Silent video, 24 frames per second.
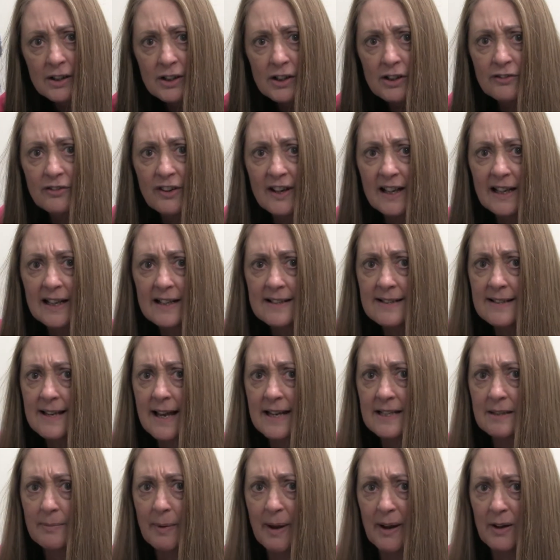you feeling
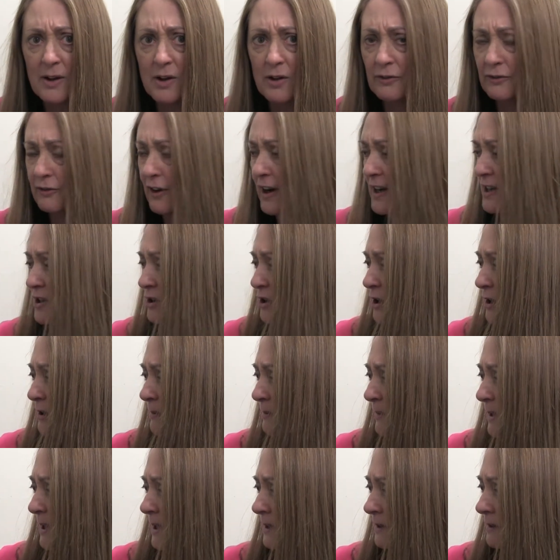sad about your friend
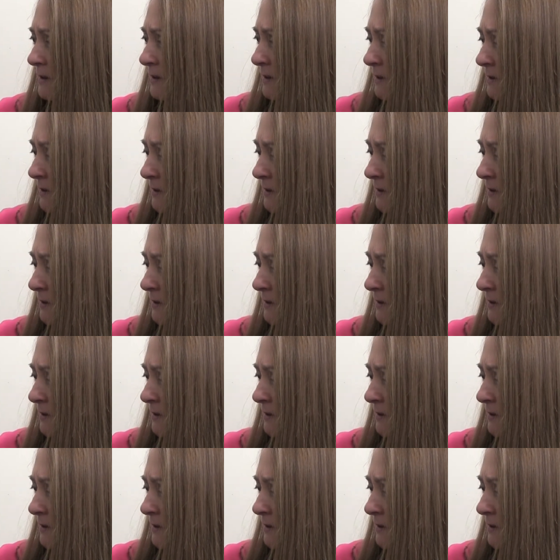Uman?